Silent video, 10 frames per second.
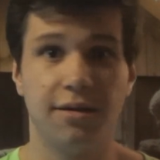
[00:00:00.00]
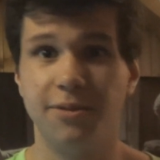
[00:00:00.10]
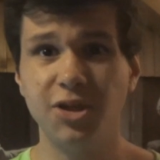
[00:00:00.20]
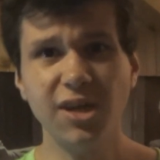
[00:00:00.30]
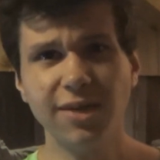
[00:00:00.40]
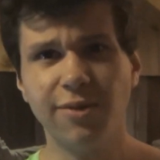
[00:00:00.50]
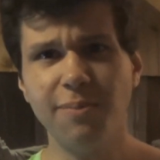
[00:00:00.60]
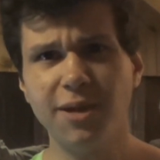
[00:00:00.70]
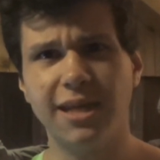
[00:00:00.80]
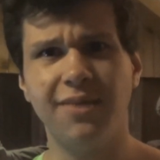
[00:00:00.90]
But should
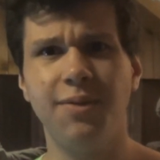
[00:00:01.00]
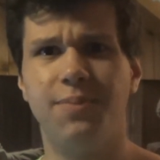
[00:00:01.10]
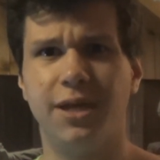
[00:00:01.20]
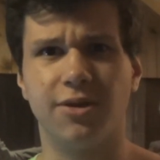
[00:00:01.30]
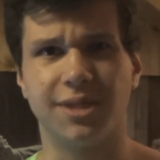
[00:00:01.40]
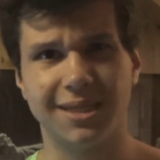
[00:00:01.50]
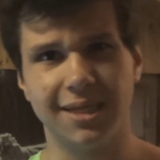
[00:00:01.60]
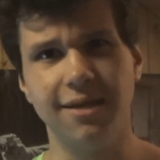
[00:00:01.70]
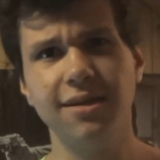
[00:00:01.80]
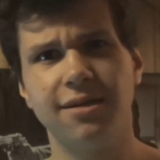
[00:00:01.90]
equipment even be
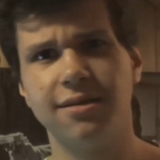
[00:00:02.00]
considered?